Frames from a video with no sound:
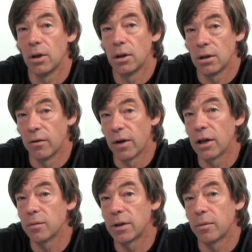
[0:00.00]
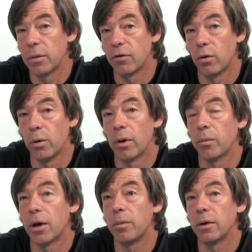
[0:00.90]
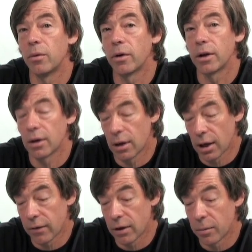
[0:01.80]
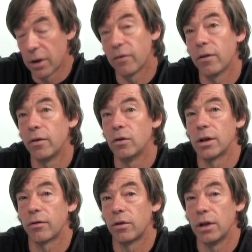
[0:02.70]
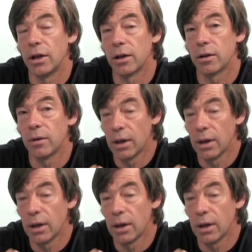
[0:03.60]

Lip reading: developed it before we went public with it. I've had the benefit of using it for a year.